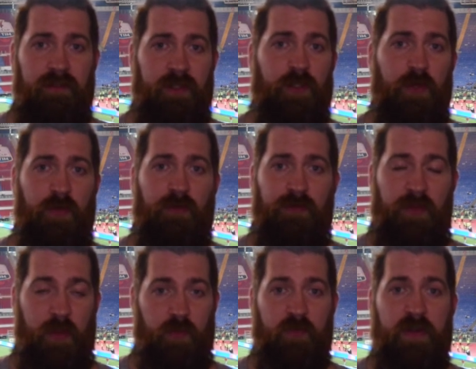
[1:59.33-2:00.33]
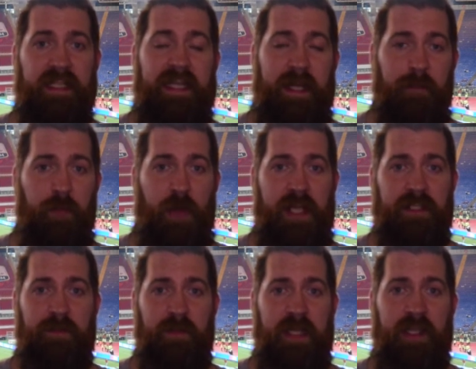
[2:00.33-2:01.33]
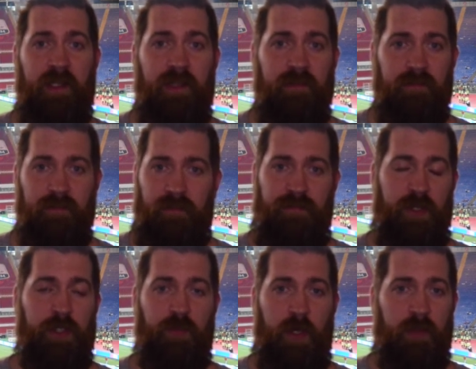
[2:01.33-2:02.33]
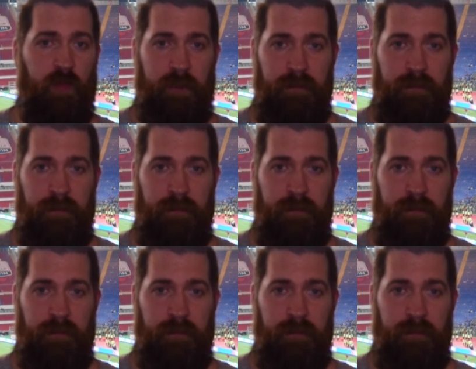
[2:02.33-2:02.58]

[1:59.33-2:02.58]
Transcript: the two that really impressed me. First one was